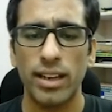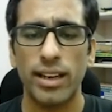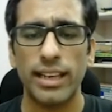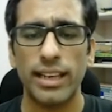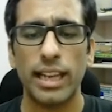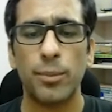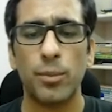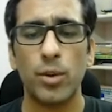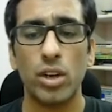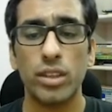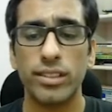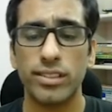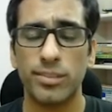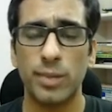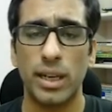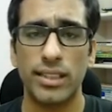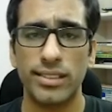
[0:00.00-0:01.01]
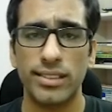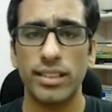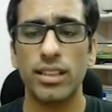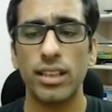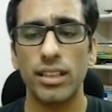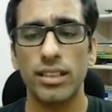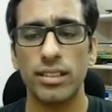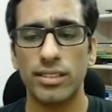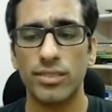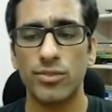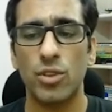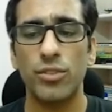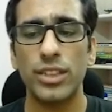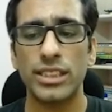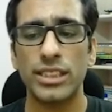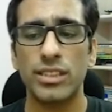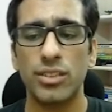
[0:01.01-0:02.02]
like progress bars and colors, for
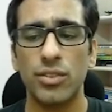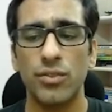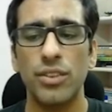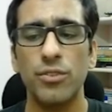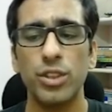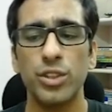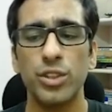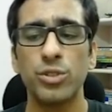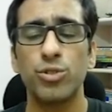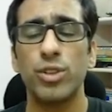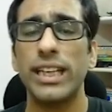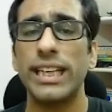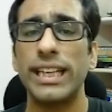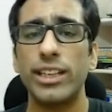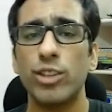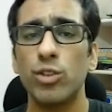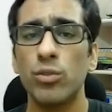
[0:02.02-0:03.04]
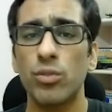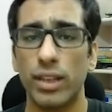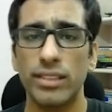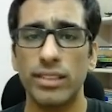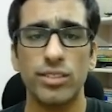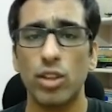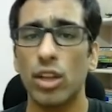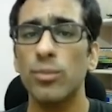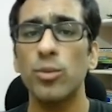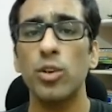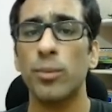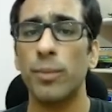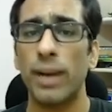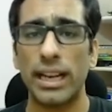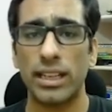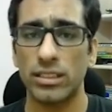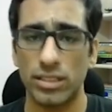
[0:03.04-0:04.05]
which we would usually need to install more
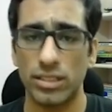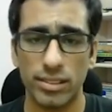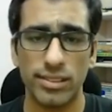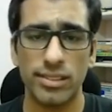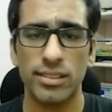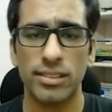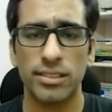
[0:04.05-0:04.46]
packages.